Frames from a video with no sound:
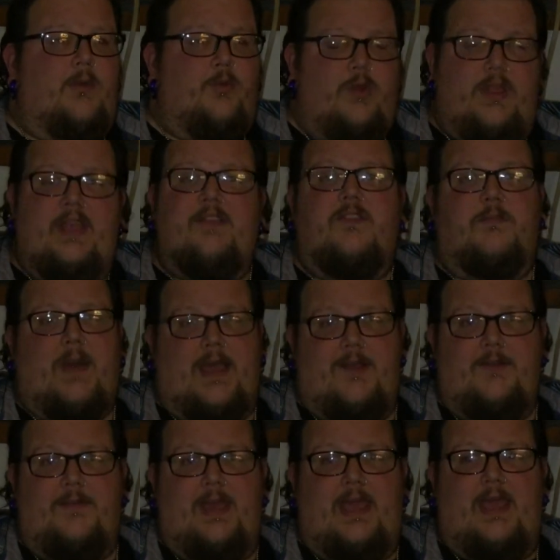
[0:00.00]
really
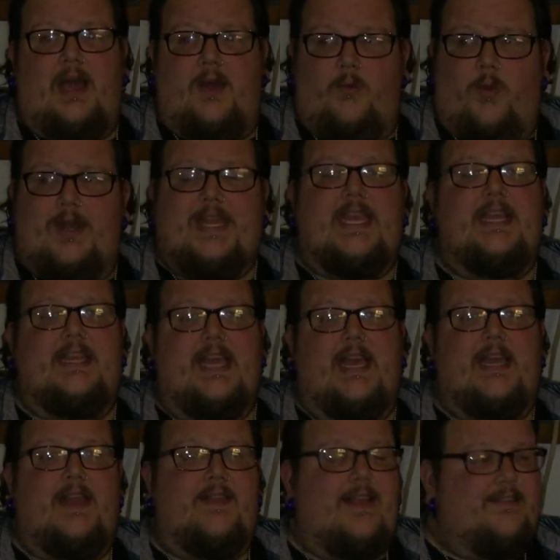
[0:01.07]
inspired me on what he
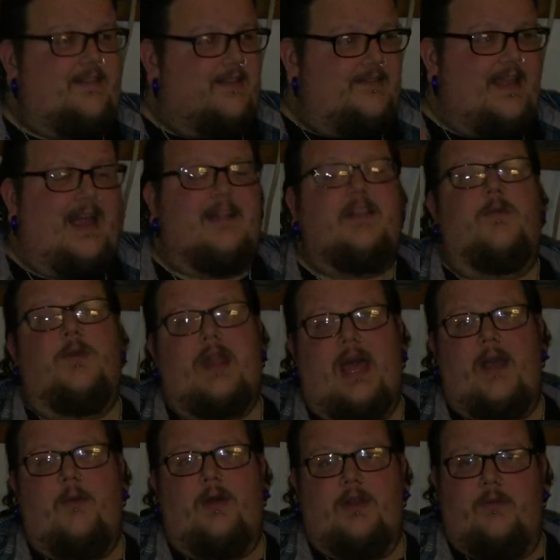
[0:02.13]
did, and that's exactly what
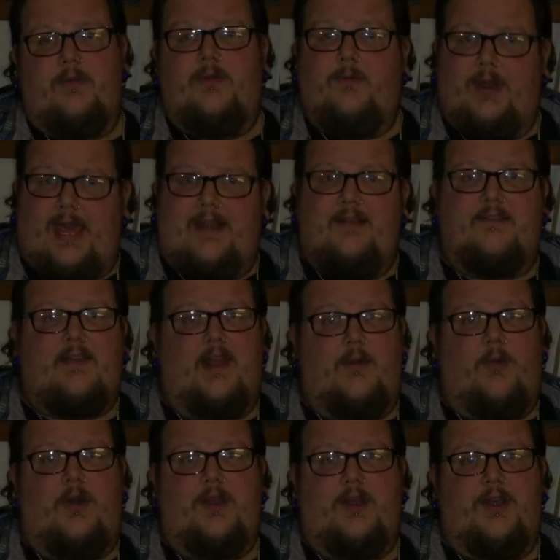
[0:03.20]
I decided I
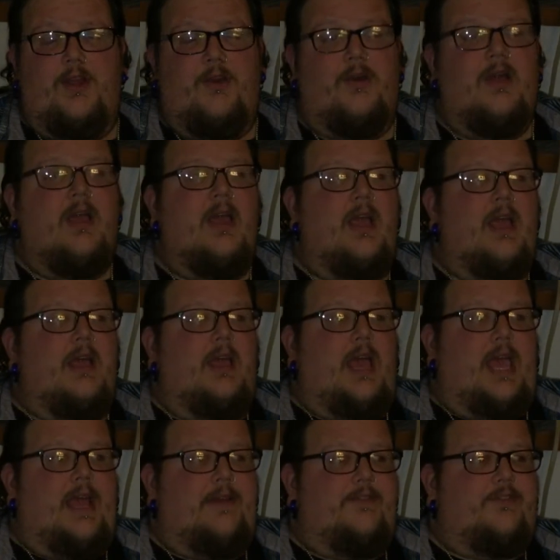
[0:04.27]
wanted to do.
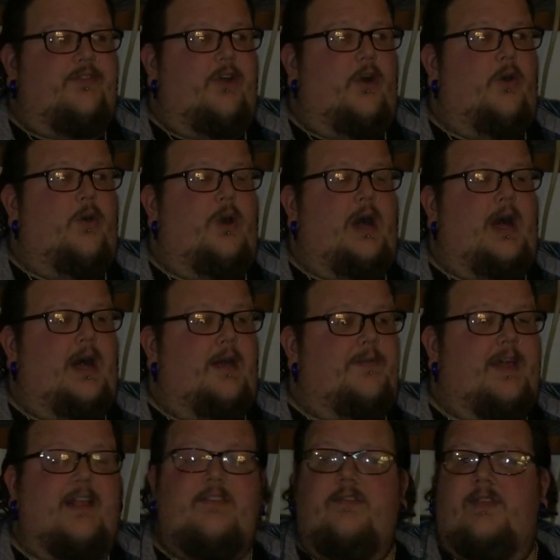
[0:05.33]
And so
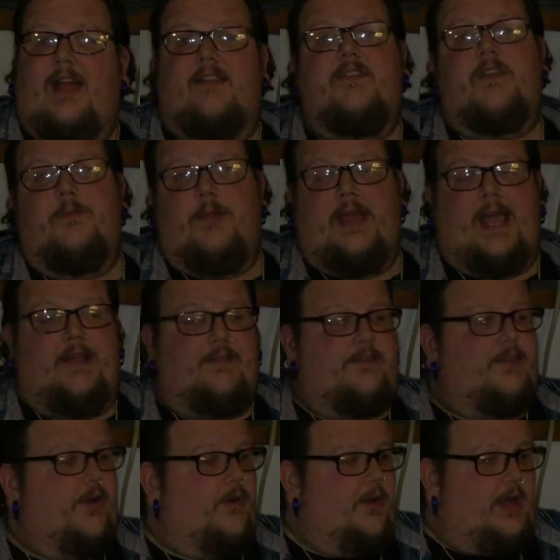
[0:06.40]
that's the plan.
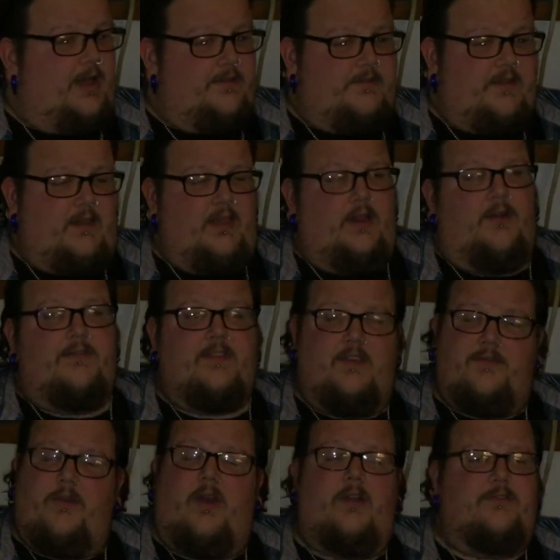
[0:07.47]
So, so you know,
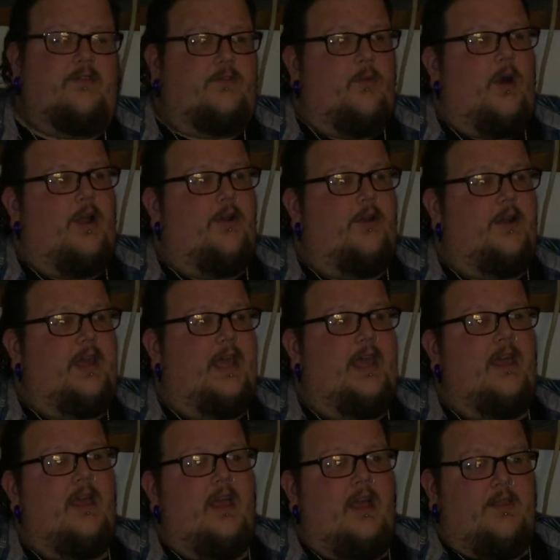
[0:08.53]
6 4 ounces of water a
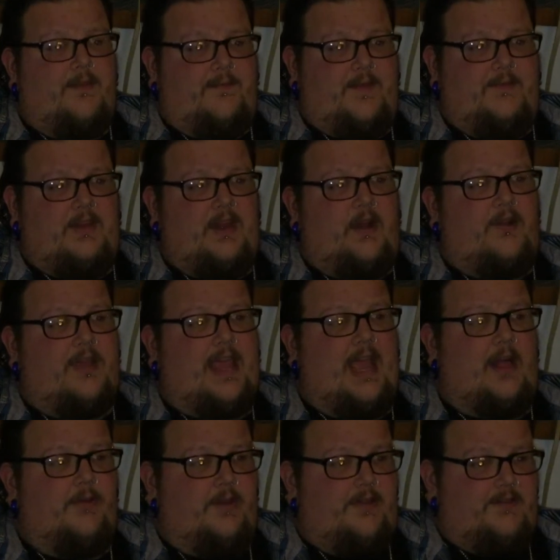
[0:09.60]
day, the 1500
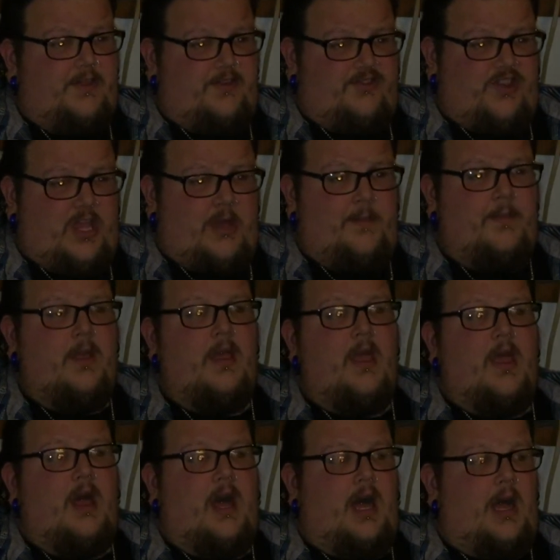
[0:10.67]
calories, the gym.
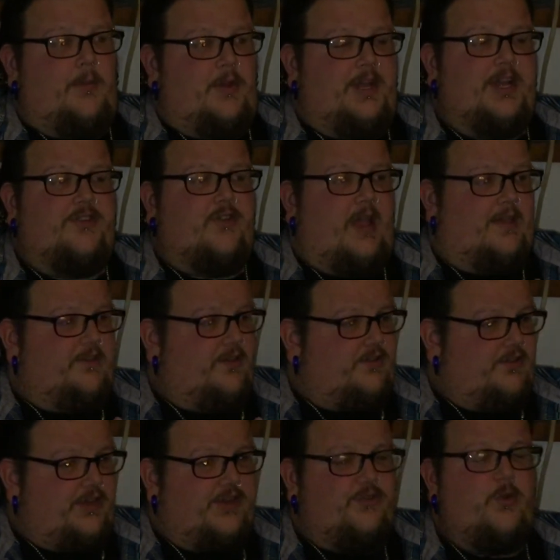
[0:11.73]
We're going to
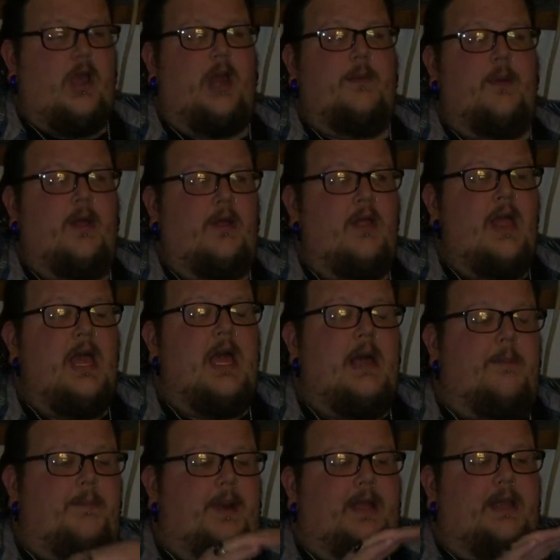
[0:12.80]
transition to treadmill,
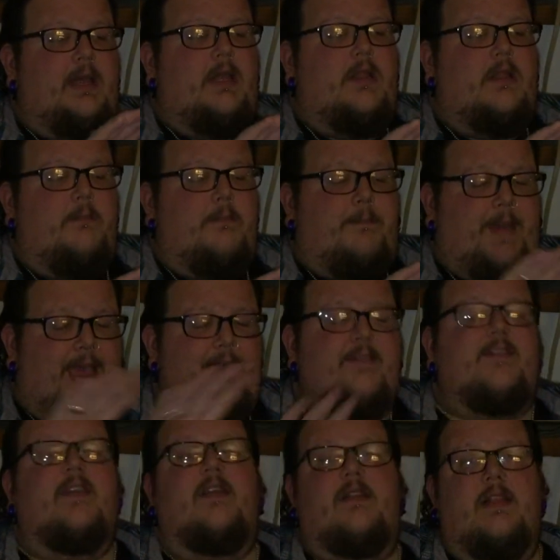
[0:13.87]
but
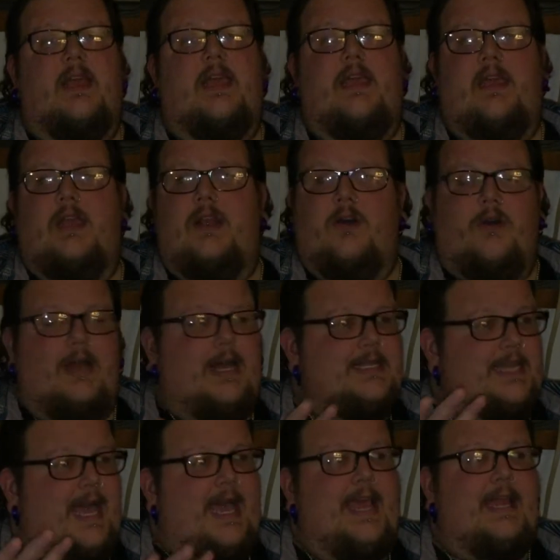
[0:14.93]
basically, you know, a
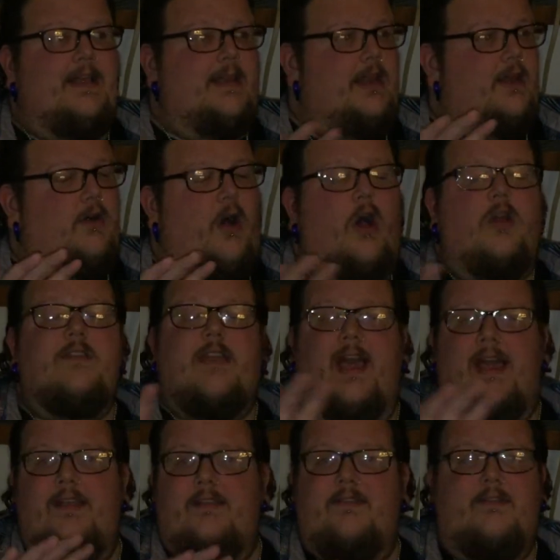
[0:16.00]
diet. You know, all
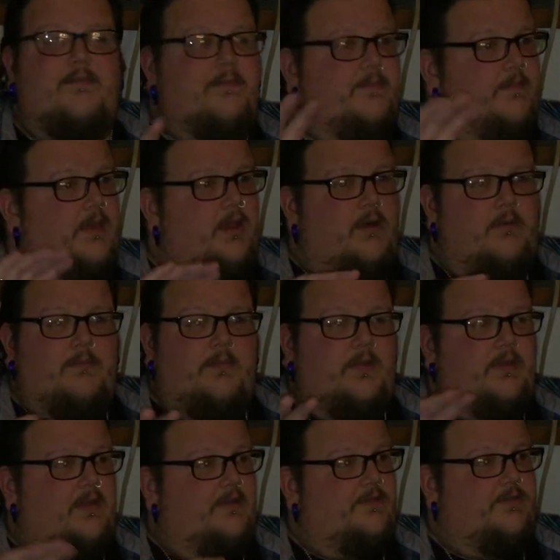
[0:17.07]
diets. You know,
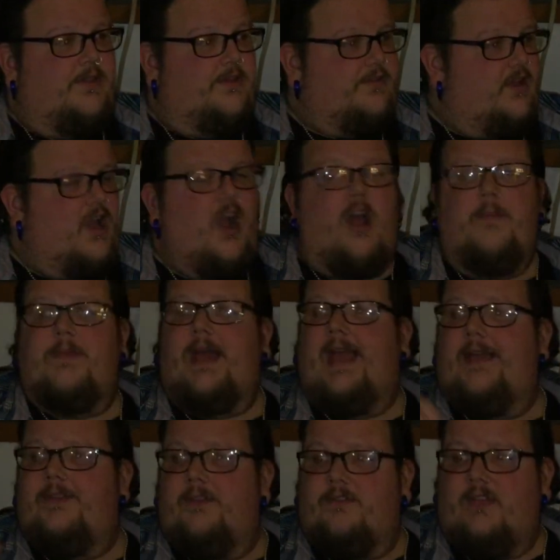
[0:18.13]
there's a carb
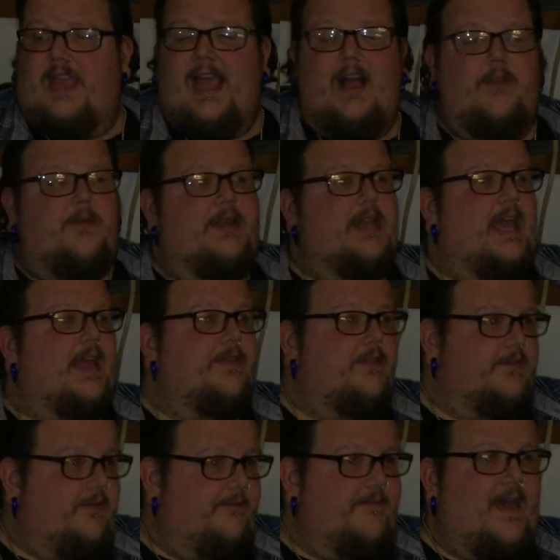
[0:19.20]
diet, there's a calorie diet,
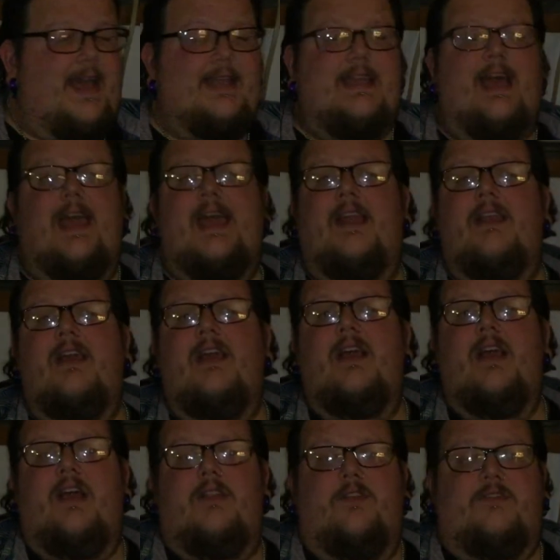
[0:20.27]
there's a fat diet.
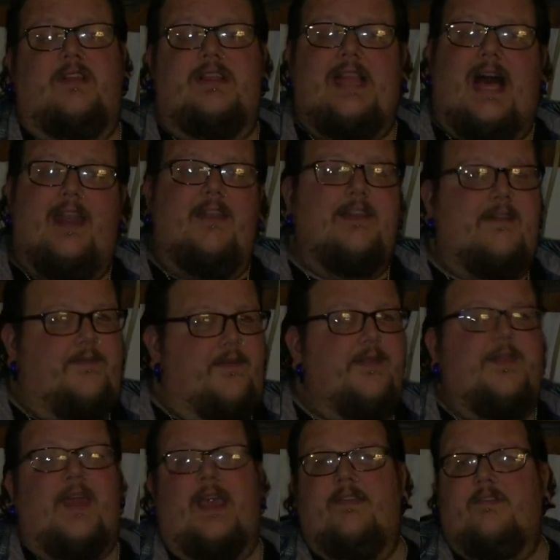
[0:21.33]
There's a lot of
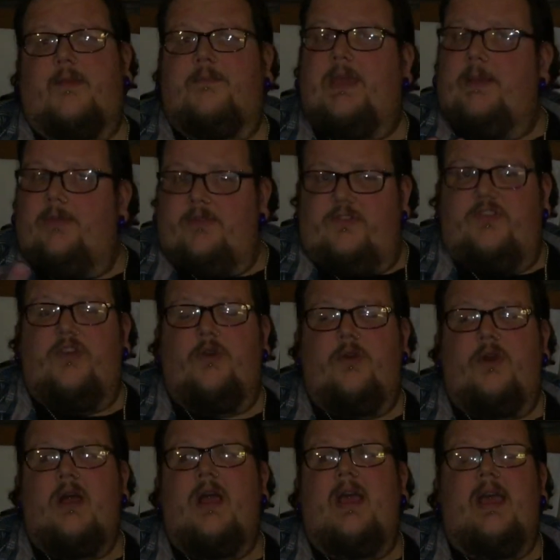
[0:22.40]
different things that people
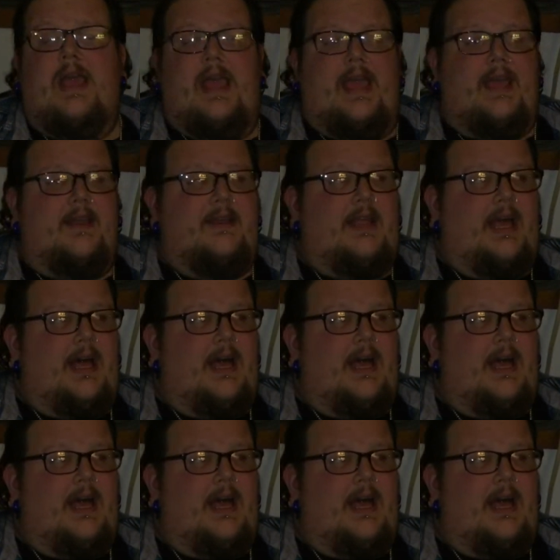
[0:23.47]
do, and